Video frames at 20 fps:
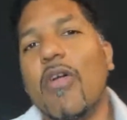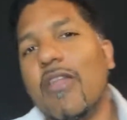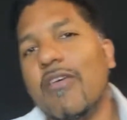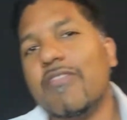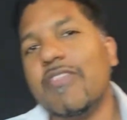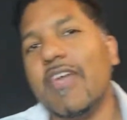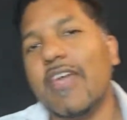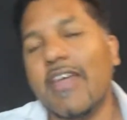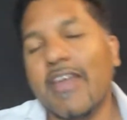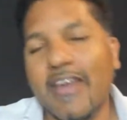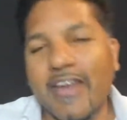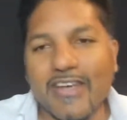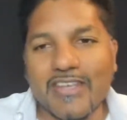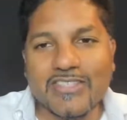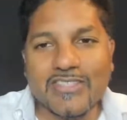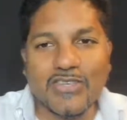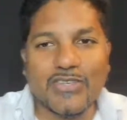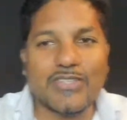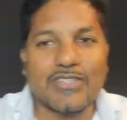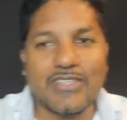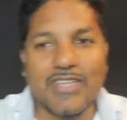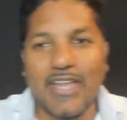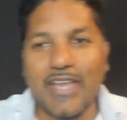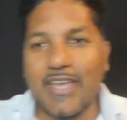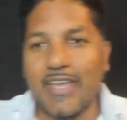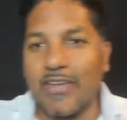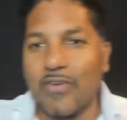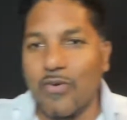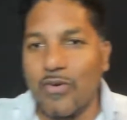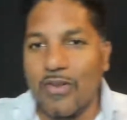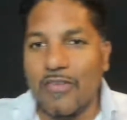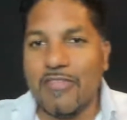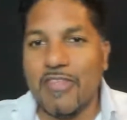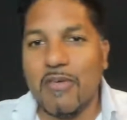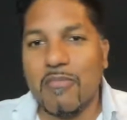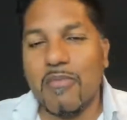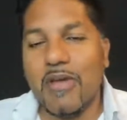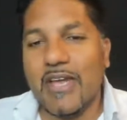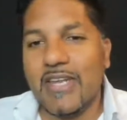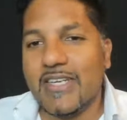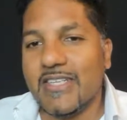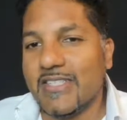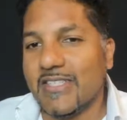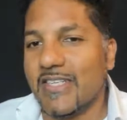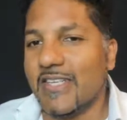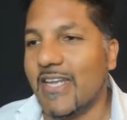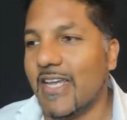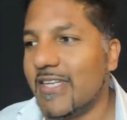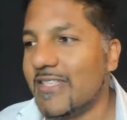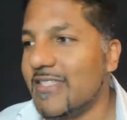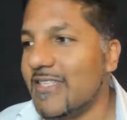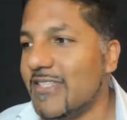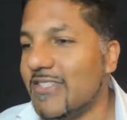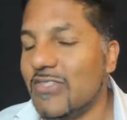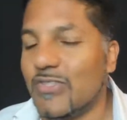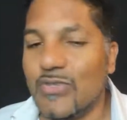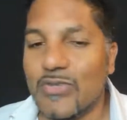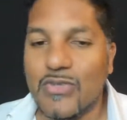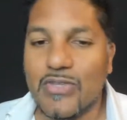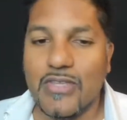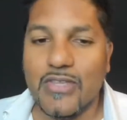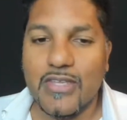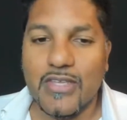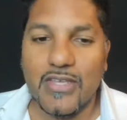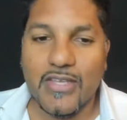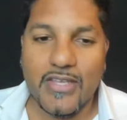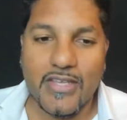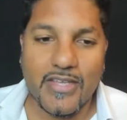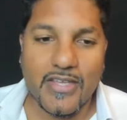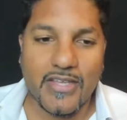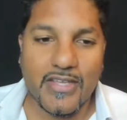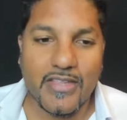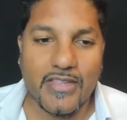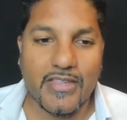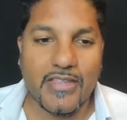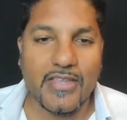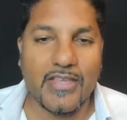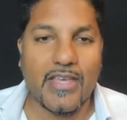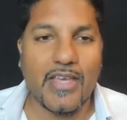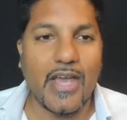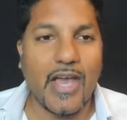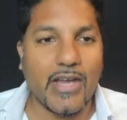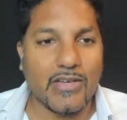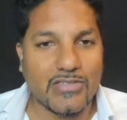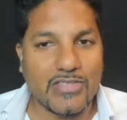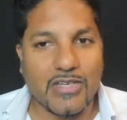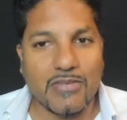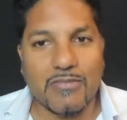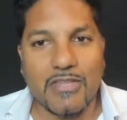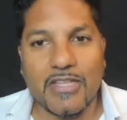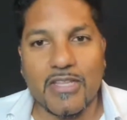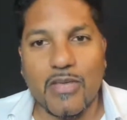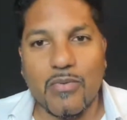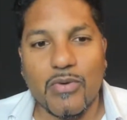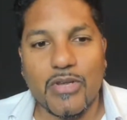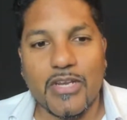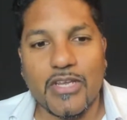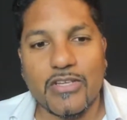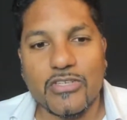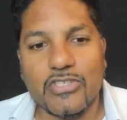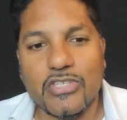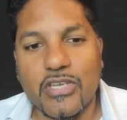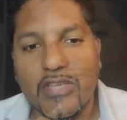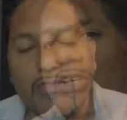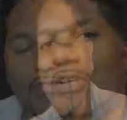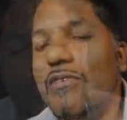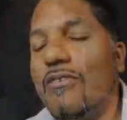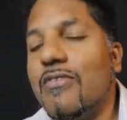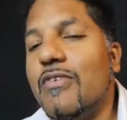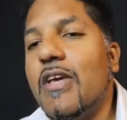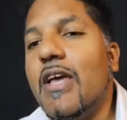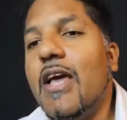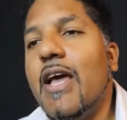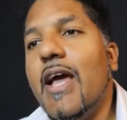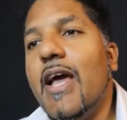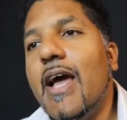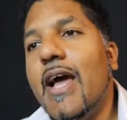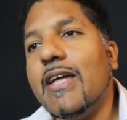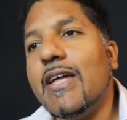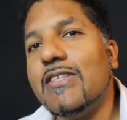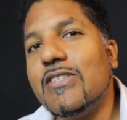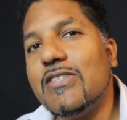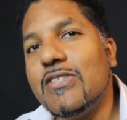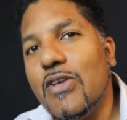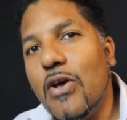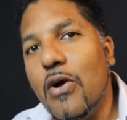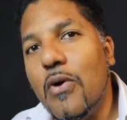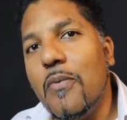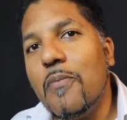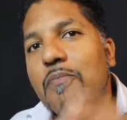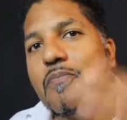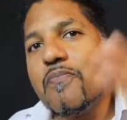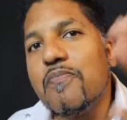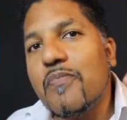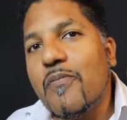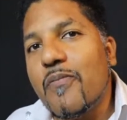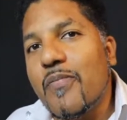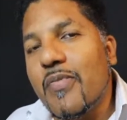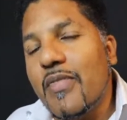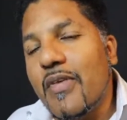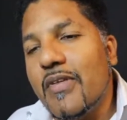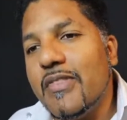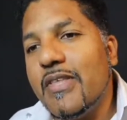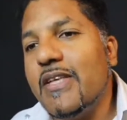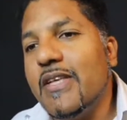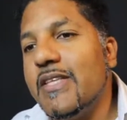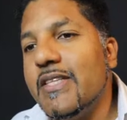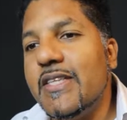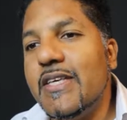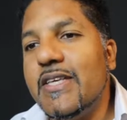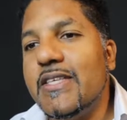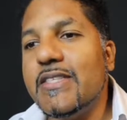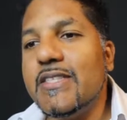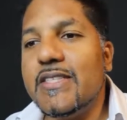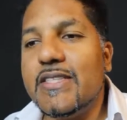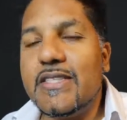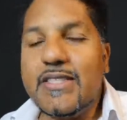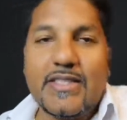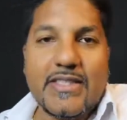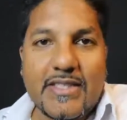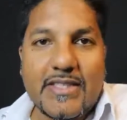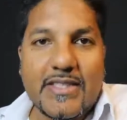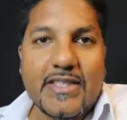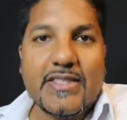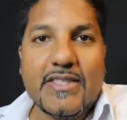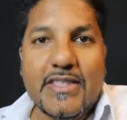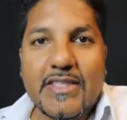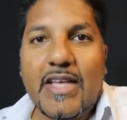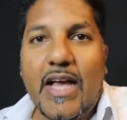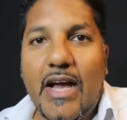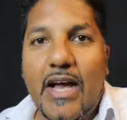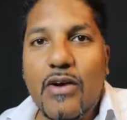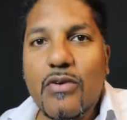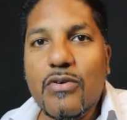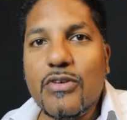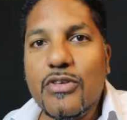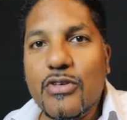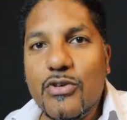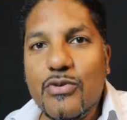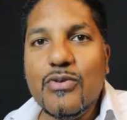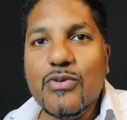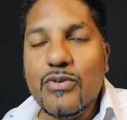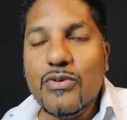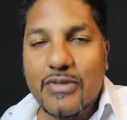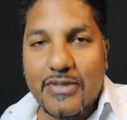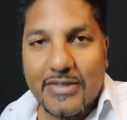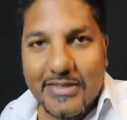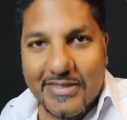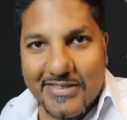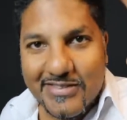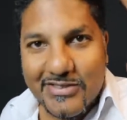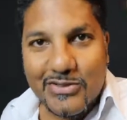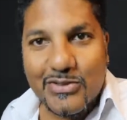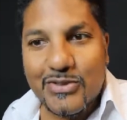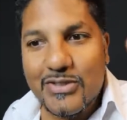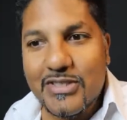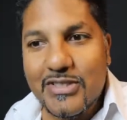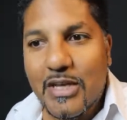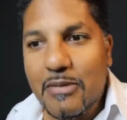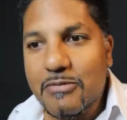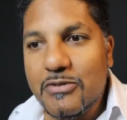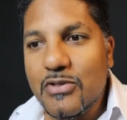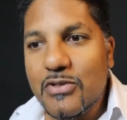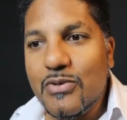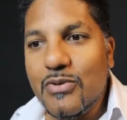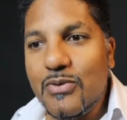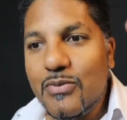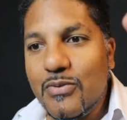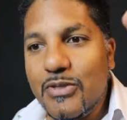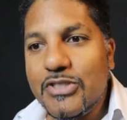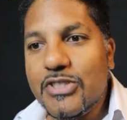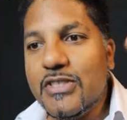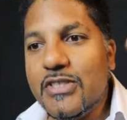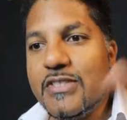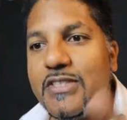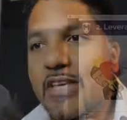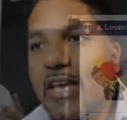all of their mind is connected to the outcome that they want to achieve. And so this is how you do step 2, which is